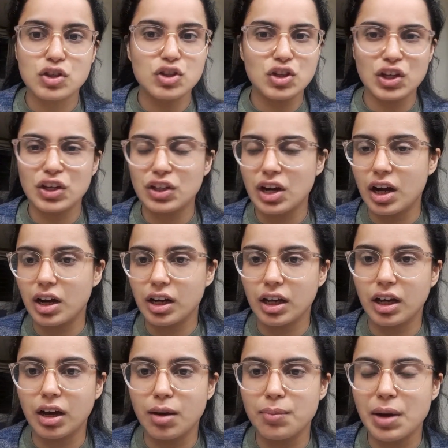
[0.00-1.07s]
Jira,
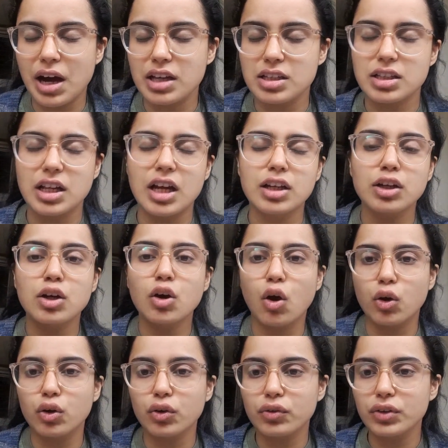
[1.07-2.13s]
ClickUp, Asana, and a
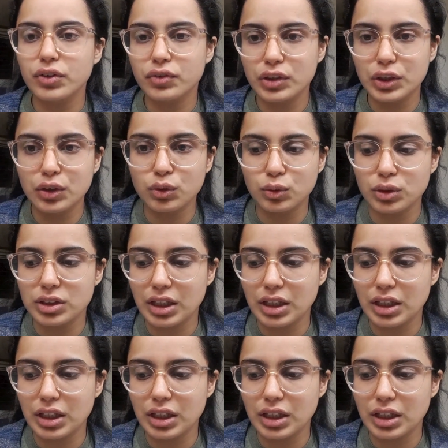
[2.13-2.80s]
lot of different tools